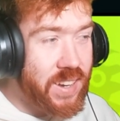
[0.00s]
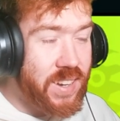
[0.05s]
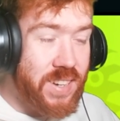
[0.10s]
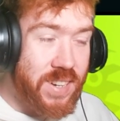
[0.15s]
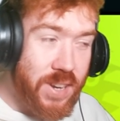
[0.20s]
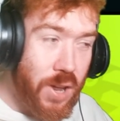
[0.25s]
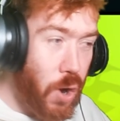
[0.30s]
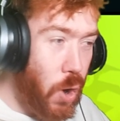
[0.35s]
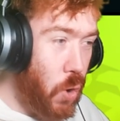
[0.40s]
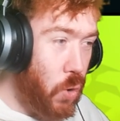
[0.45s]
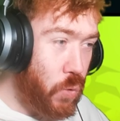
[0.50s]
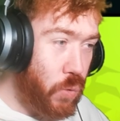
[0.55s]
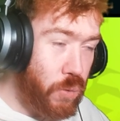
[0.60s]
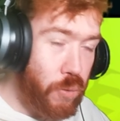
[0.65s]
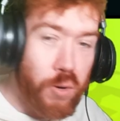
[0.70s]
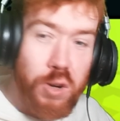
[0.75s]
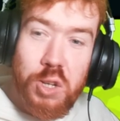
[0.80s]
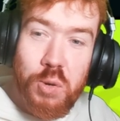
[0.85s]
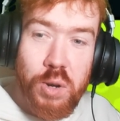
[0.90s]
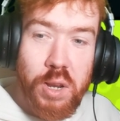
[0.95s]
So
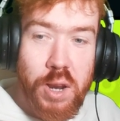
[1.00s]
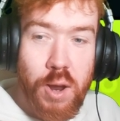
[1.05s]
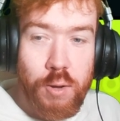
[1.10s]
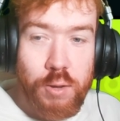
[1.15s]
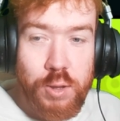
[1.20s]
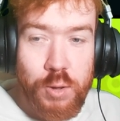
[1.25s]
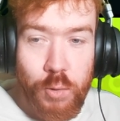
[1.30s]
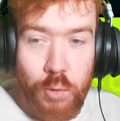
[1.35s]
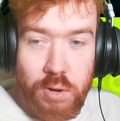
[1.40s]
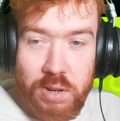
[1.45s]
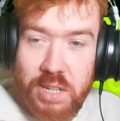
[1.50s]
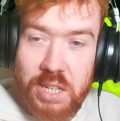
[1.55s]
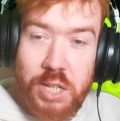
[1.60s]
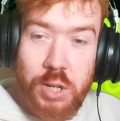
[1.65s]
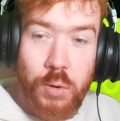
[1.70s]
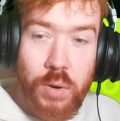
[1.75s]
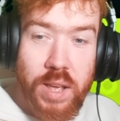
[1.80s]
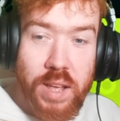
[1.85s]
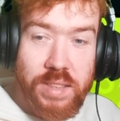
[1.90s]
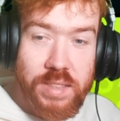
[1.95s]
what do you want to go towards? Do
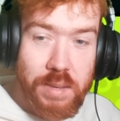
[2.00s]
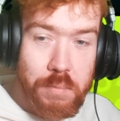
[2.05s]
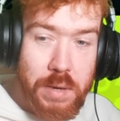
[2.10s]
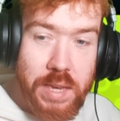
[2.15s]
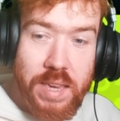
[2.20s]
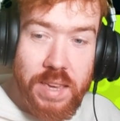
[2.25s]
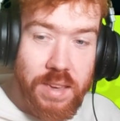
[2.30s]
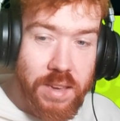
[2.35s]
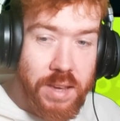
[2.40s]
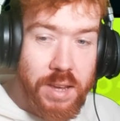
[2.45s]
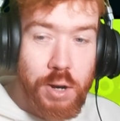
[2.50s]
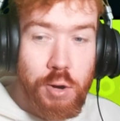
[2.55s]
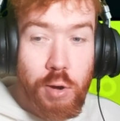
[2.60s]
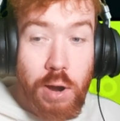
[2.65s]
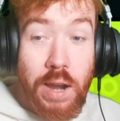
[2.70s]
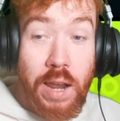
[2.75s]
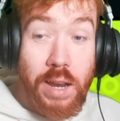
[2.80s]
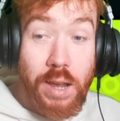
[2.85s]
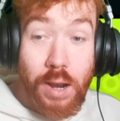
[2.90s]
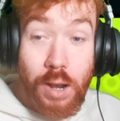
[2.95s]
you want her to be
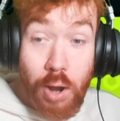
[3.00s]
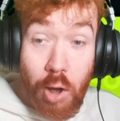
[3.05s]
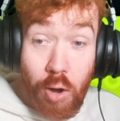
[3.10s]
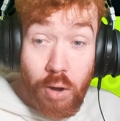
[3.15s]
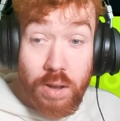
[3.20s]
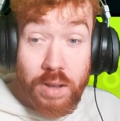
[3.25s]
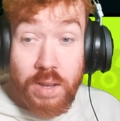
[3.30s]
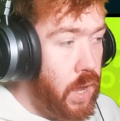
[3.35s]
crit like a lot?